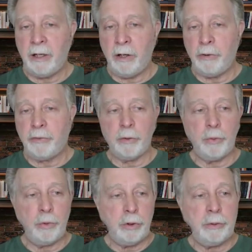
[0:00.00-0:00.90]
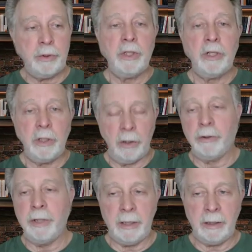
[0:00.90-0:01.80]
over rote
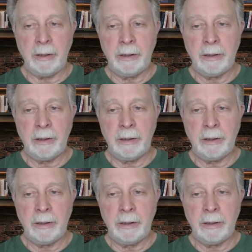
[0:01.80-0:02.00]
learning.